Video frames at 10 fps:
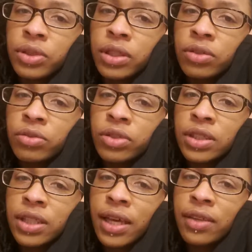can you just
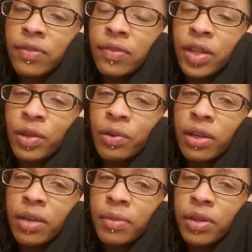like the video to
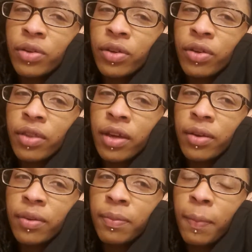let me know you're there?